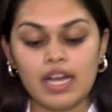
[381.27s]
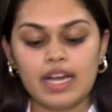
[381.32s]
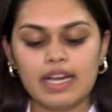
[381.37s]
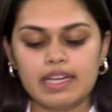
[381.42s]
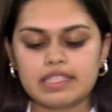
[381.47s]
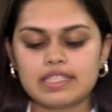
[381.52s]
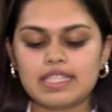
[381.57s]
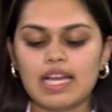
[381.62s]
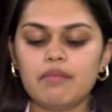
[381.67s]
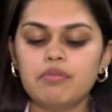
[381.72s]

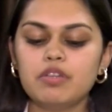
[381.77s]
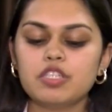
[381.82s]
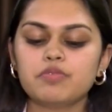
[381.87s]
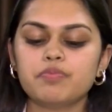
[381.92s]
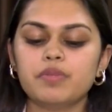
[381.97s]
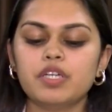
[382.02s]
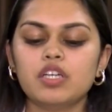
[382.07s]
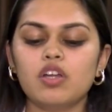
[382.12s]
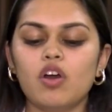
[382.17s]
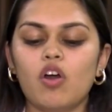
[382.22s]

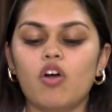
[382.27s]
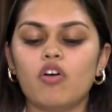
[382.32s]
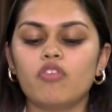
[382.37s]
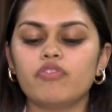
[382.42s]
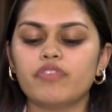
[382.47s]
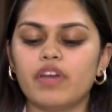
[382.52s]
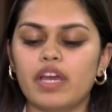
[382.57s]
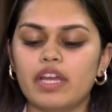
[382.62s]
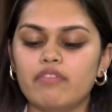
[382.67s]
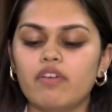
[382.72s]
Establishment of
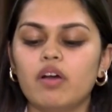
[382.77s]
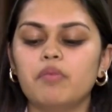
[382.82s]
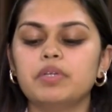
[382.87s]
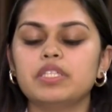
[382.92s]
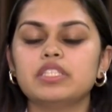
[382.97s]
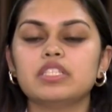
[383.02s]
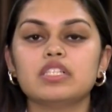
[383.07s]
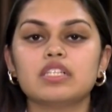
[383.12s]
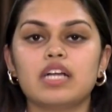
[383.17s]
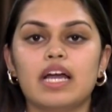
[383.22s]

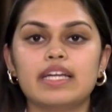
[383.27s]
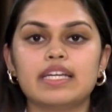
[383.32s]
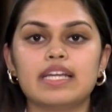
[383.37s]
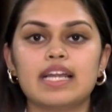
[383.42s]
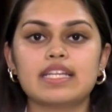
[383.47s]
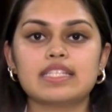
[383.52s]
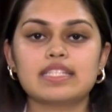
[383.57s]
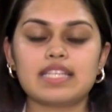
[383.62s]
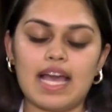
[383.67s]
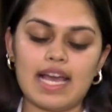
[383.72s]
environmental
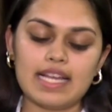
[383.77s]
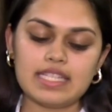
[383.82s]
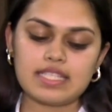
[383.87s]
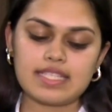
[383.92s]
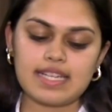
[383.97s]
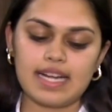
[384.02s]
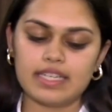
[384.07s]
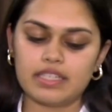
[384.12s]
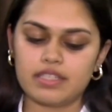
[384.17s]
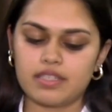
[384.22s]
guidelines and
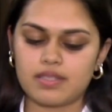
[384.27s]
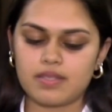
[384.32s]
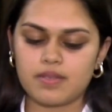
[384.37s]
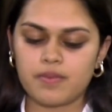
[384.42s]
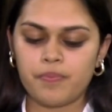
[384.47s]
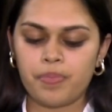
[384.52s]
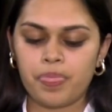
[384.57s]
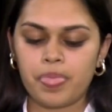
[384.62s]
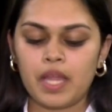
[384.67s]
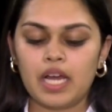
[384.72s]
standards.
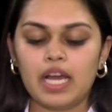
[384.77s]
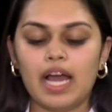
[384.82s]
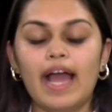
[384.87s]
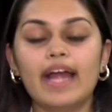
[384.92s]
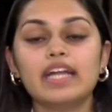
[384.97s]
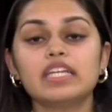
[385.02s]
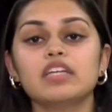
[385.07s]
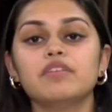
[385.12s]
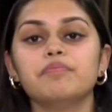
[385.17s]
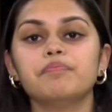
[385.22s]

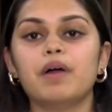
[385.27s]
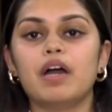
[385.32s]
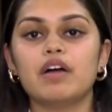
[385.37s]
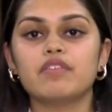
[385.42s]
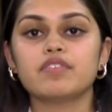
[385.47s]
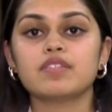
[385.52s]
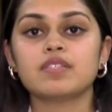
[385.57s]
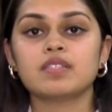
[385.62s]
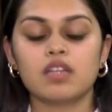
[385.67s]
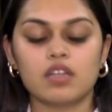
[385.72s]
Act
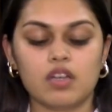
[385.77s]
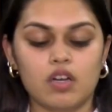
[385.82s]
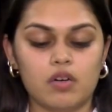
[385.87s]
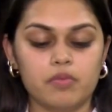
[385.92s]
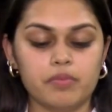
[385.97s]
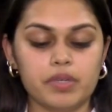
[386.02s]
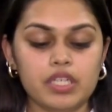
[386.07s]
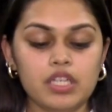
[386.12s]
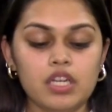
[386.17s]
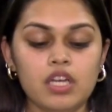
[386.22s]
empowers the
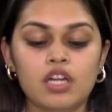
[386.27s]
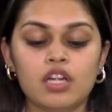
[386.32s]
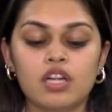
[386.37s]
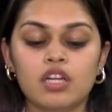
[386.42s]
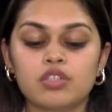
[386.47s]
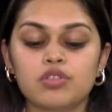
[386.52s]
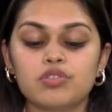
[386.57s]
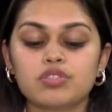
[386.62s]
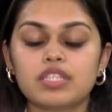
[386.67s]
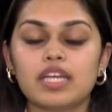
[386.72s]
government
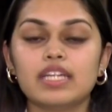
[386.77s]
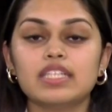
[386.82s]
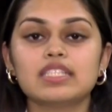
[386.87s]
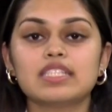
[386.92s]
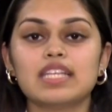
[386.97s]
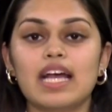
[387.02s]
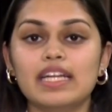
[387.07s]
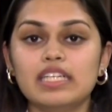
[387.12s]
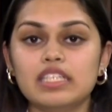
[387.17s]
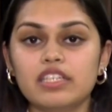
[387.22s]
to set
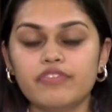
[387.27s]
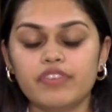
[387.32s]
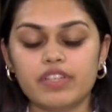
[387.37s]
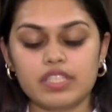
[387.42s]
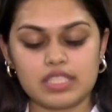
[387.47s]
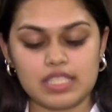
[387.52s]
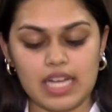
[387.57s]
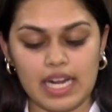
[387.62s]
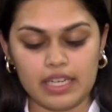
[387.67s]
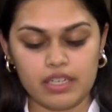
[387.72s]
scientific
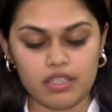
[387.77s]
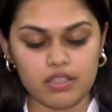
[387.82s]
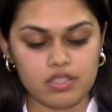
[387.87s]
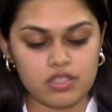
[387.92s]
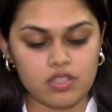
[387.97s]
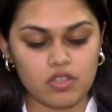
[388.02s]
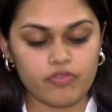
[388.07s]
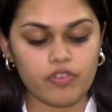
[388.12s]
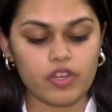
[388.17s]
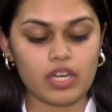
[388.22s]
standards
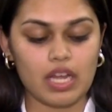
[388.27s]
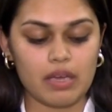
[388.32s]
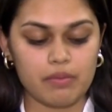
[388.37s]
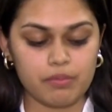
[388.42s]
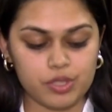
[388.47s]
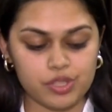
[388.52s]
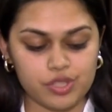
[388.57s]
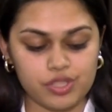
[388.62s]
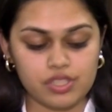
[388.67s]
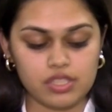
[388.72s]
for
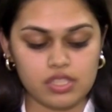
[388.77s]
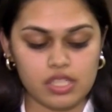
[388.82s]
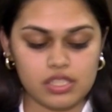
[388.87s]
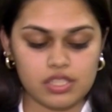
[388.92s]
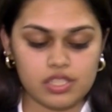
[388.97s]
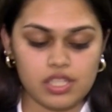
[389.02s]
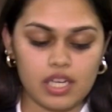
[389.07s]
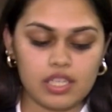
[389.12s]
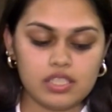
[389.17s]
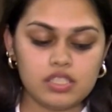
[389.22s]
emission
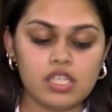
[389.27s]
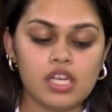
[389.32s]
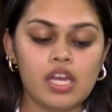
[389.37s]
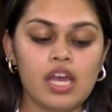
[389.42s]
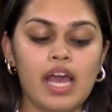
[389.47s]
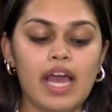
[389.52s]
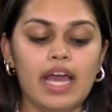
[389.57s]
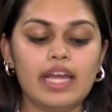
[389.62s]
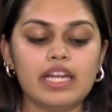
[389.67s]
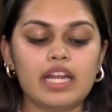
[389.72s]
discharge
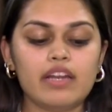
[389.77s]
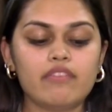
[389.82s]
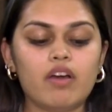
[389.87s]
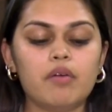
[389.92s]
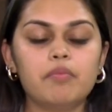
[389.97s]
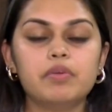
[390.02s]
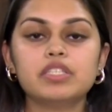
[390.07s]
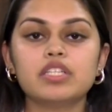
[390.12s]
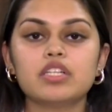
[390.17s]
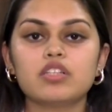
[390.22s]
and
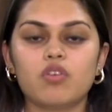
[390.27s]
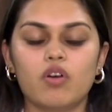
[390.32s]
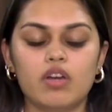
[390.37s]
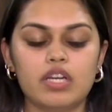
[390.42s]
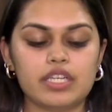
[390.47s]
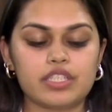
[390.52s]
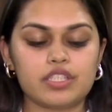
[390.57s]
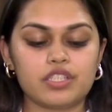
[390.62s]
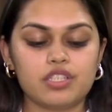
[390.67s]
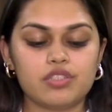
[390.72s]
environmental
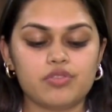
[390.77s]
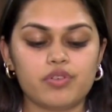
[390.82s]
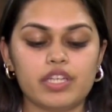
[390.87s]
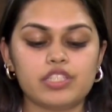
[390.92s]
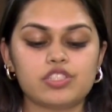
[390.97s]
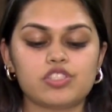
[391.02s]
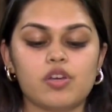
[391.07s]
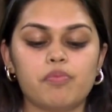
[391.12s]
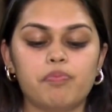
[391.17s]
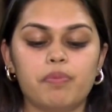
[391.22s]
quality to
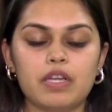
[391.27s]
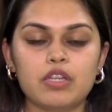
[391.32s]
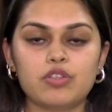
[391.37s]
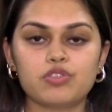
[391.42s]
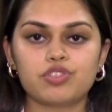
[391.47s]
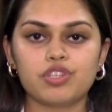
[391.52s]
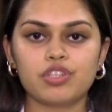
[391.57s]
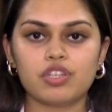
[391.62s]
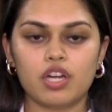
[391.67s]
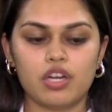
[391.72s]
ensure
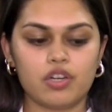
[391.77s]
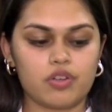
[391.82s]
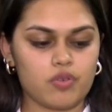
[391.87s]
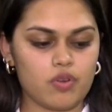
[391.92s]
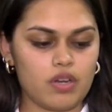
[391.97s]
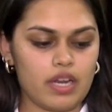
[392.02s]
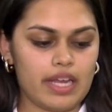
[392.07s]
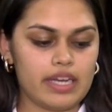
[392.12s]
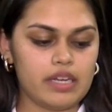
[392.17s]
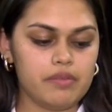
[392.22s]
pollution
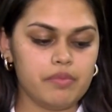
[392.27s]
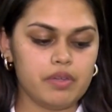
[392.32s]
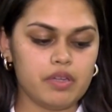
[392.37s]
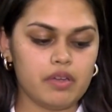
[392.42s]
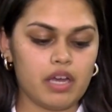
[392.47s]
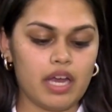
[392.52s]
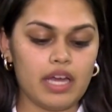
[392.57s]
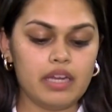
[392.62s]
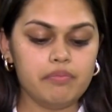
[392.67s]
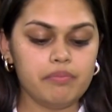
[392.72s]
control
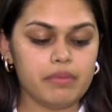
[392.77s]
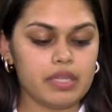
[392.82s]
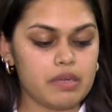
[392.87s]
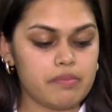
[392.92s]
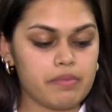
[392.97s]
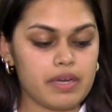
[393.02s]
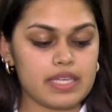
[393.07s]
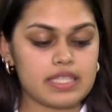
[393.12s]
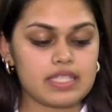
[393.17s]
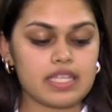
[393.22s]
and
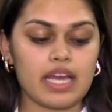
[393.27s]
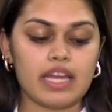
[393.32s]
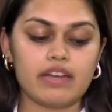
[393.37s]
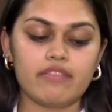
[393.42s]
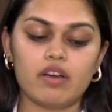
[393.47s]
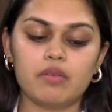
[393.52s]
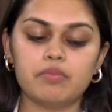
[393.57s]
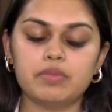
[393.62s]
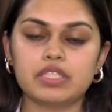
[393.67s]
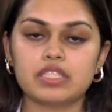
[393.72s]
minimize
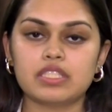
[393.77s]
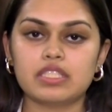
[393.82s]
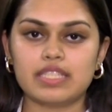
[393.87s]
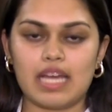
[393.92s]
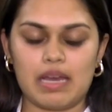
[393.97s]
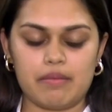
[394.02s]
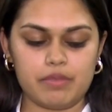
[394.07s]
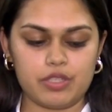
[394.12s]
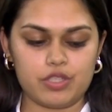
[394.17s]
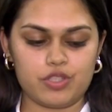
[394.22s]
environmental
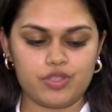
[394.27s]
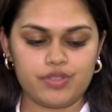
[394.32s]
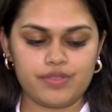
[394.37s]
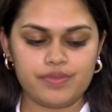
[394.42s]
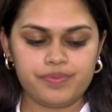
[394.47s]
damage.